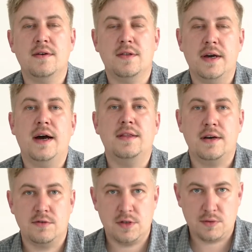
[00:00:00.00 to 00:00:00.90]
the
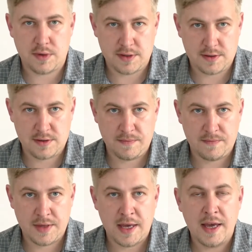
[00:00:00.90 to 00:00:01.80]
announced ones.
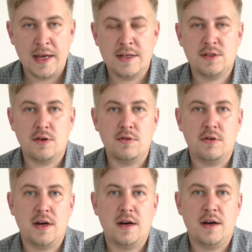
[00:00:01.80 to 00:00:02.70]

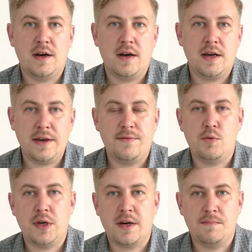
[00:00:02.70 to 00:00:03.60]
So if
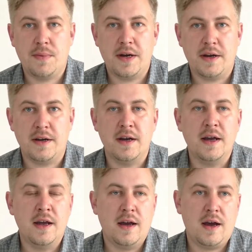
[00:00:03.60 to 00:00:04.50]
we compare
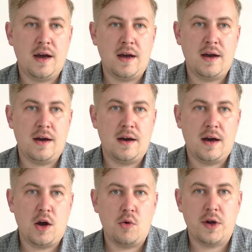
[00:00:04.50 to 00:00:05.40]

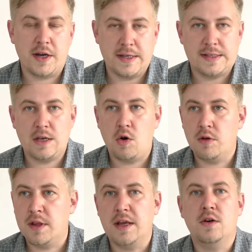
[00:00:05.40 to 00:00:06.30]
our rates
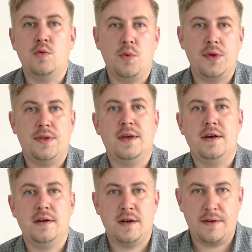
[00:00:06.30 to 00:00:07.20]
only with
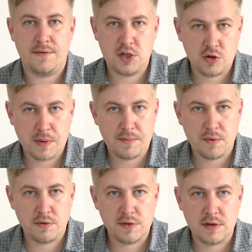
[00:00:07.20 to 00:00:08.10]
their official
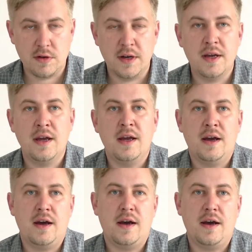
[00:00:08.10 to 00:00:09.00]
proposal,
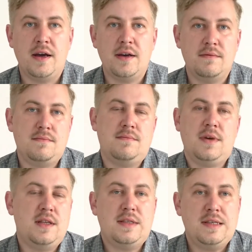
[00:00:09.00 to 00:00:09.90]

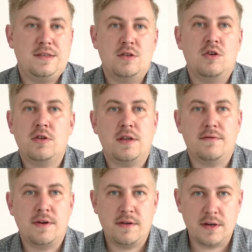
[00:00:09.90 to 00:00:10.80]
it is not a
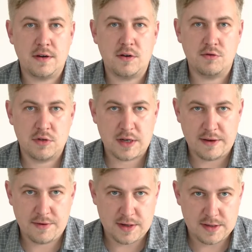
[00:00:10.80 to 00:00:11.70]
very good
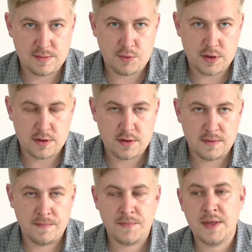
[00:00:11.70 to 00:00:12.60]
reference point.
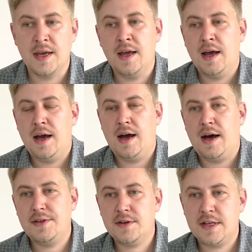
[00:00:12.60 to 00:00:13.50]

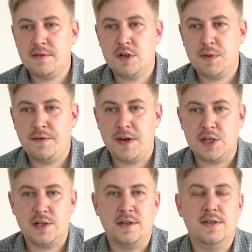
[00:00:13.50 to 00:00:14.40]
Other language
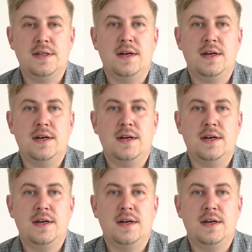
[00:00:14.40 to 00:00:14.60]
professionals